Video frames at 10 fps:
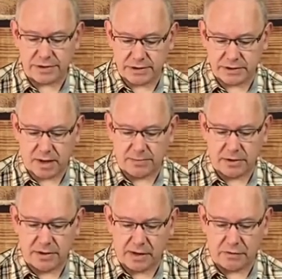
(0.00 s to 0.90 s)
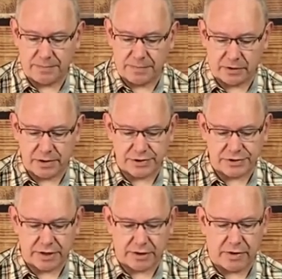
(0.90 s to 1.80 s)
a stubborn and rebellious
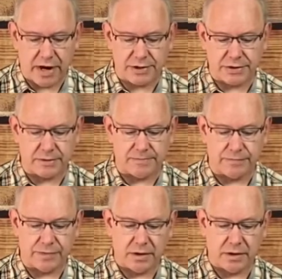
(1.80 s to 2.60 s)
generation